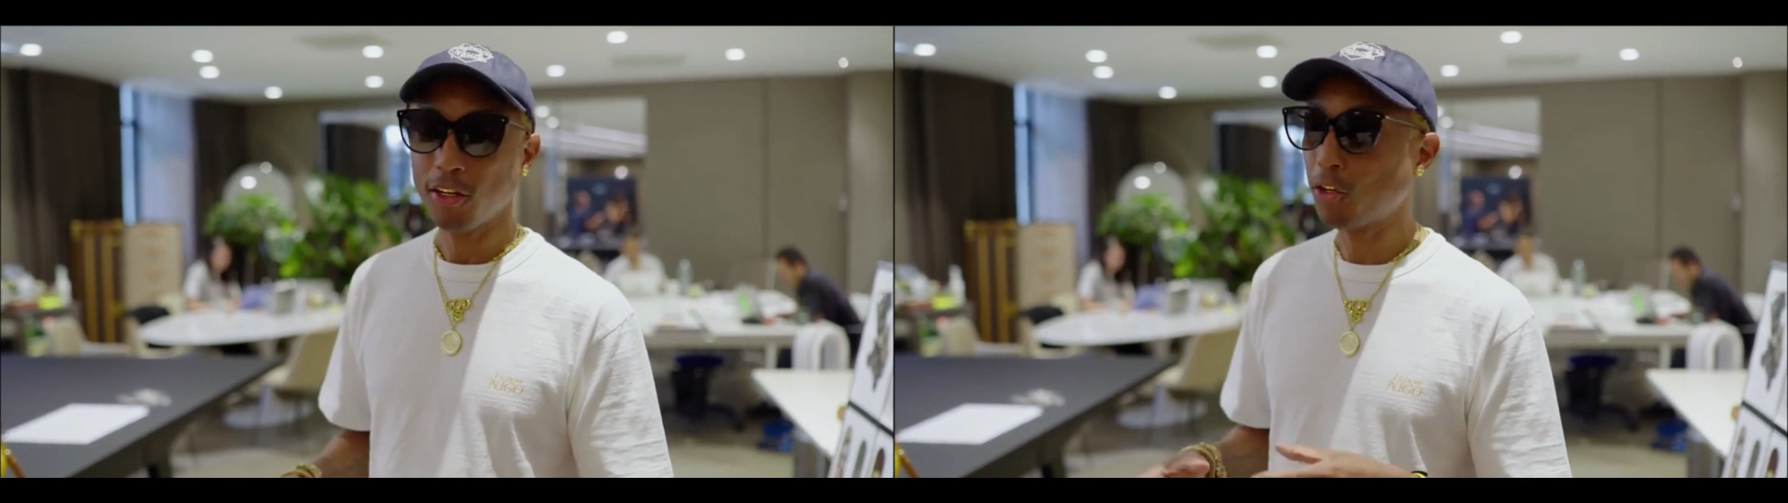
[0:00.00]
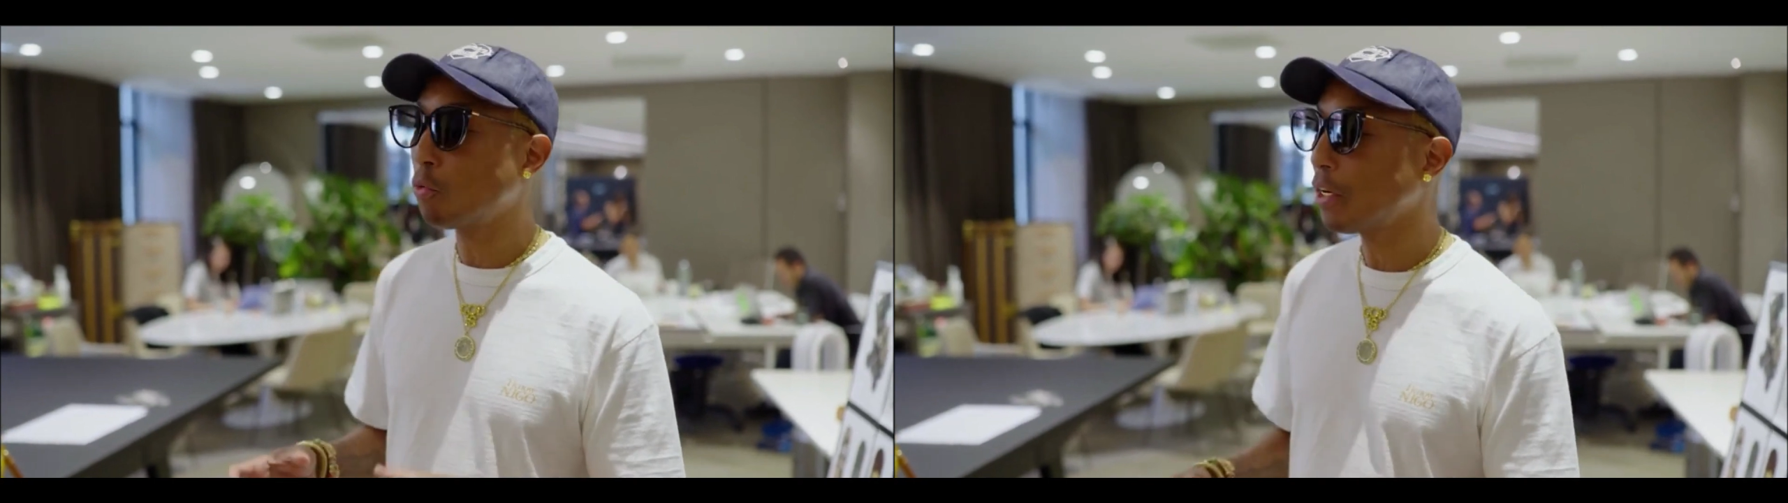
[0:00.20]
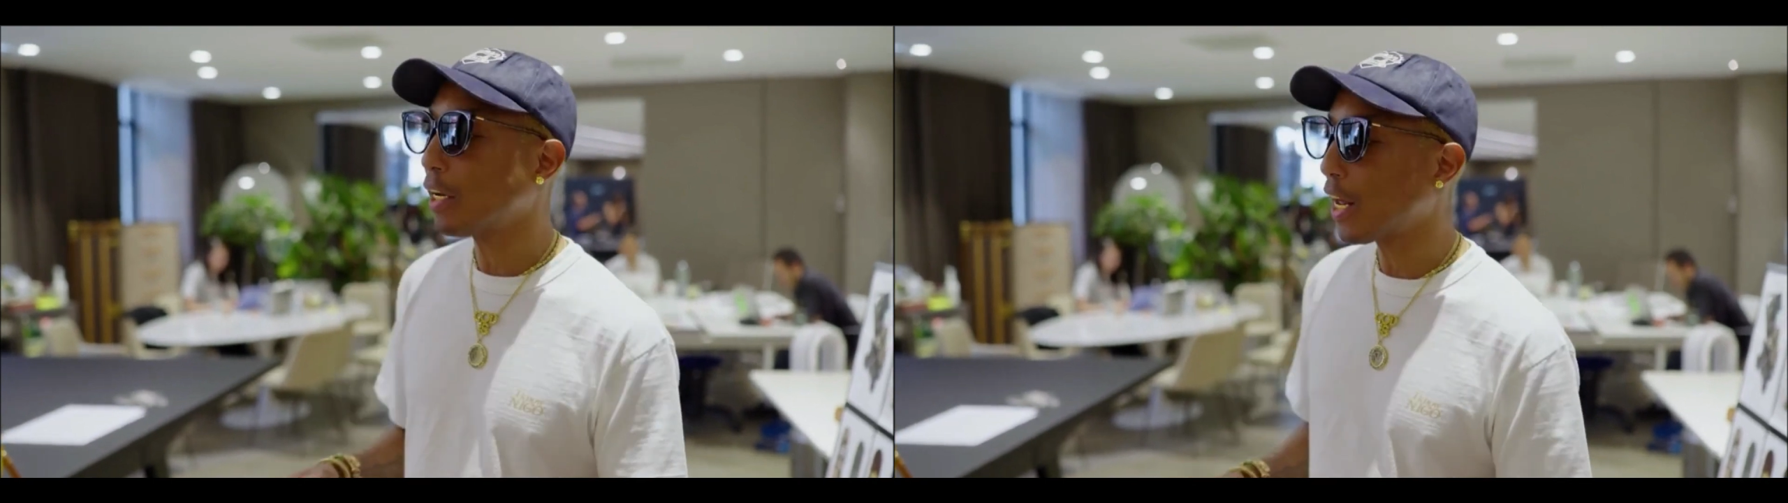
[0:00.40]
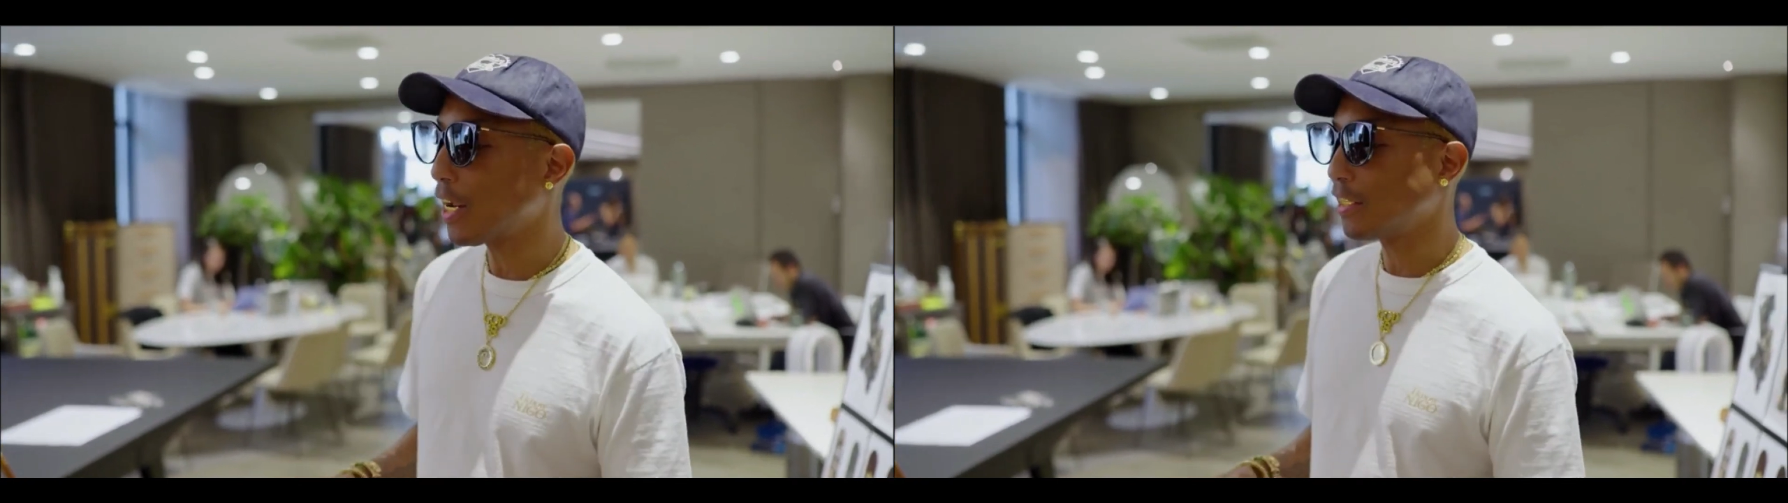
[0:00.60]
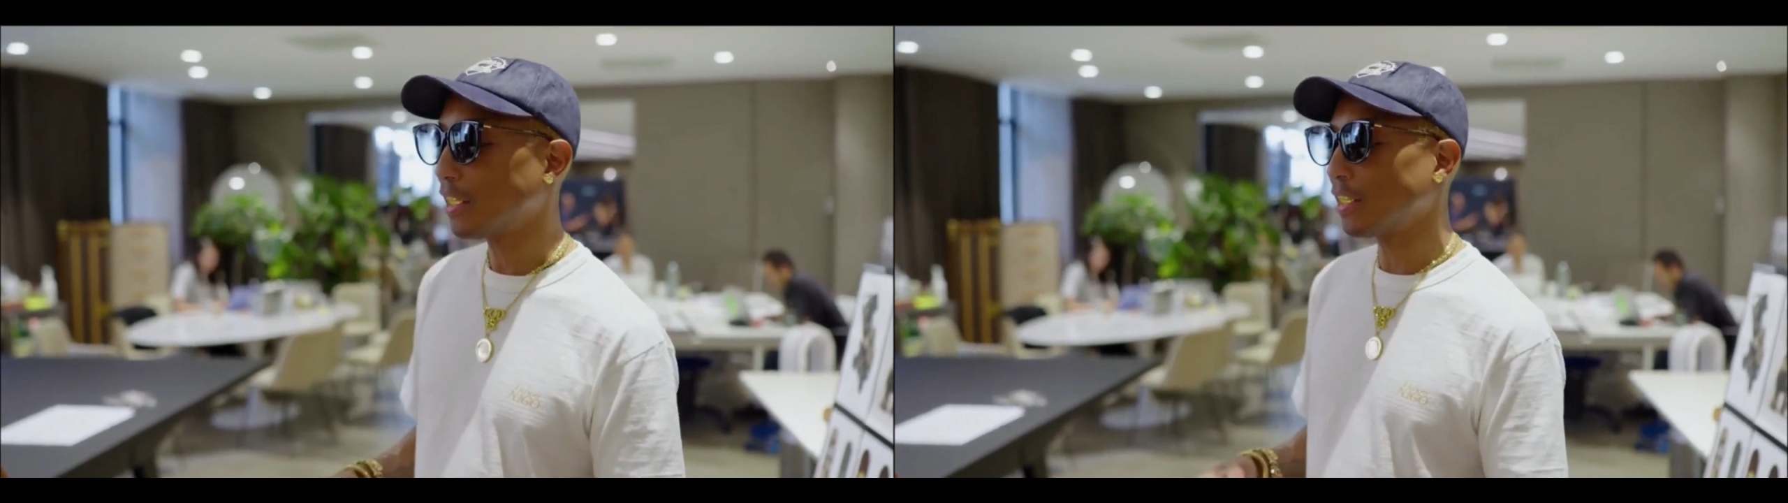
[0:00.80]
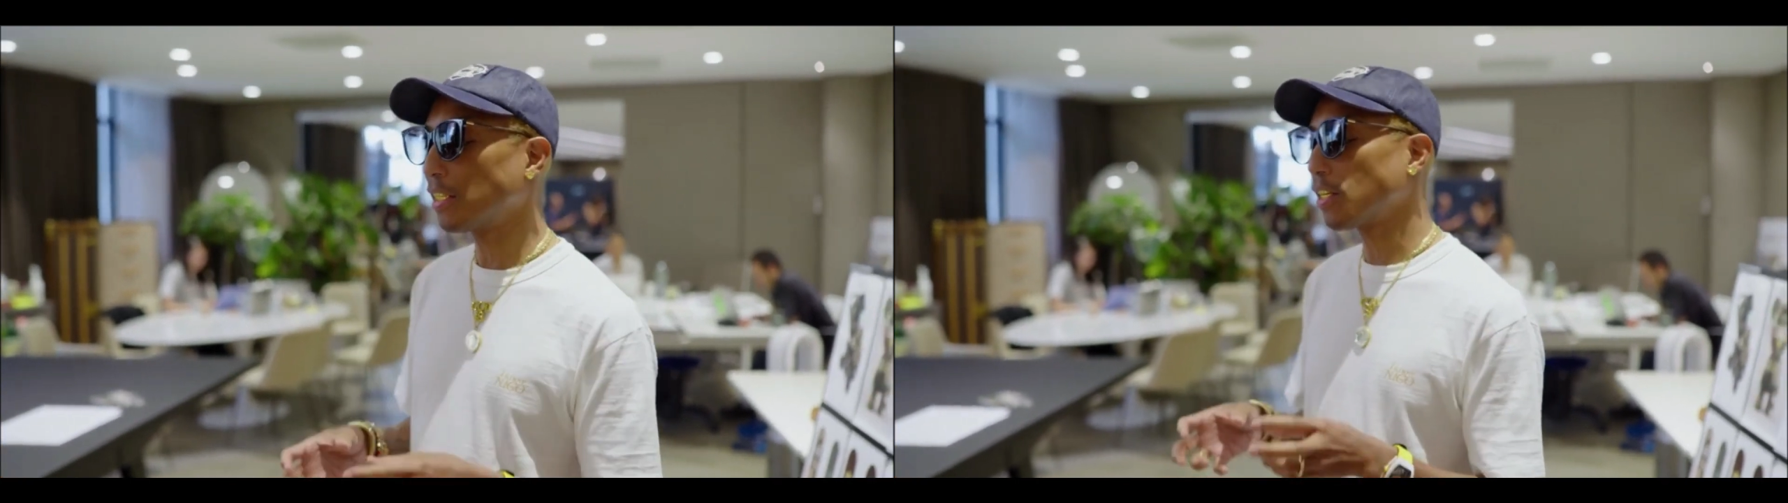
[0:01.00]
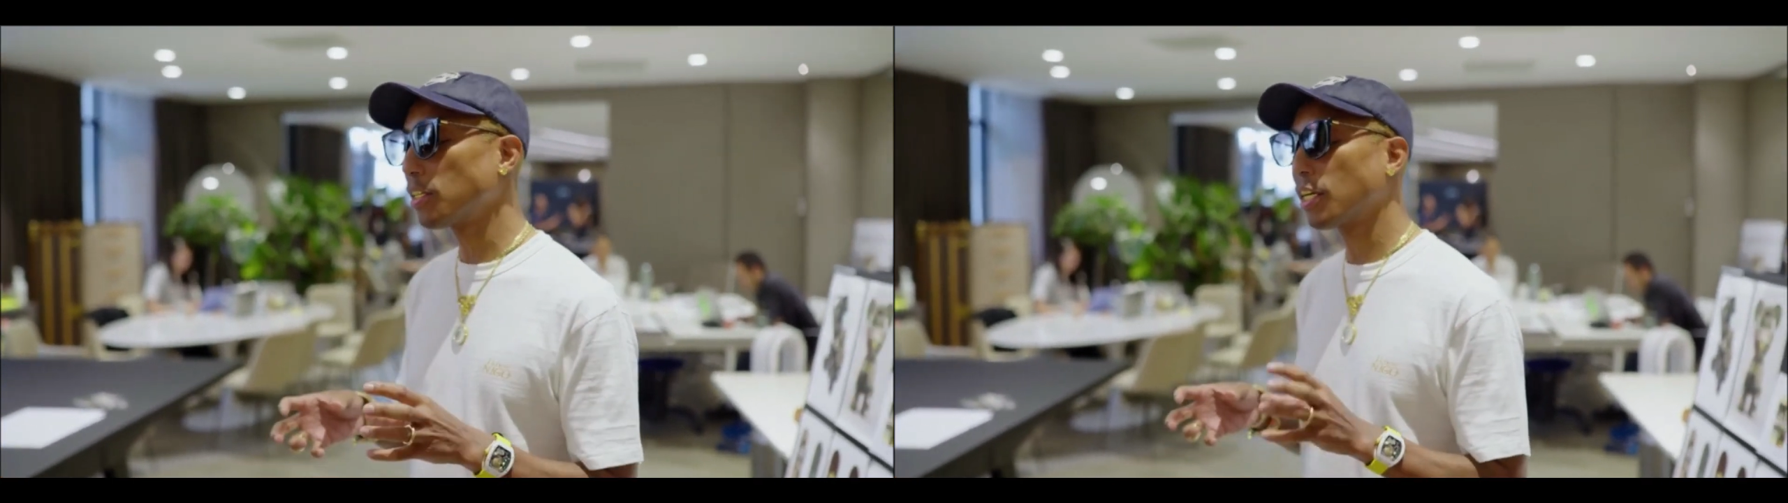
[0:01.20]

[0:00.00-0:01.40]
you realize that